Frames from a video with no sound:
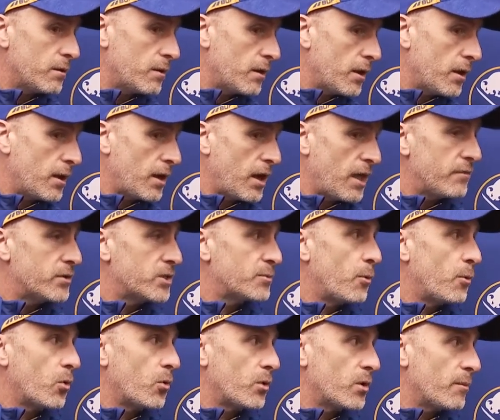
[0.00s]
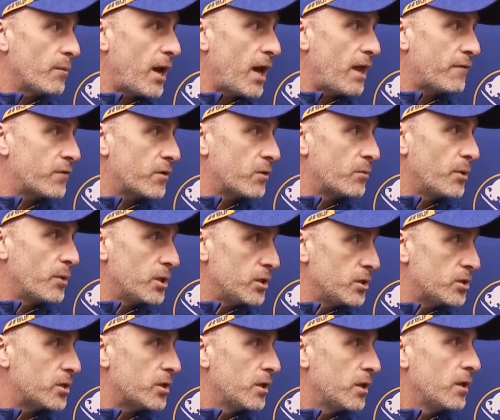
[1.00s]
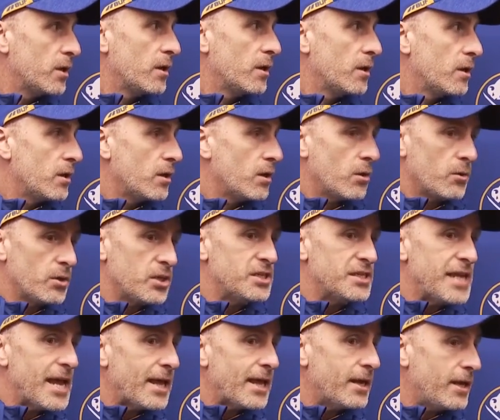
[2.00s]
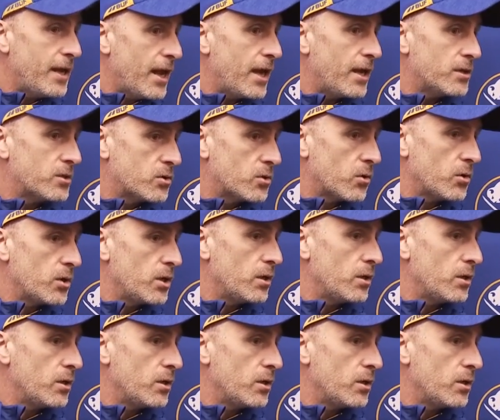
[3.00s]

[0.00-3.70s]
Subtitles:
I haven't spoke with him after, but he's, you know, he's day to day. So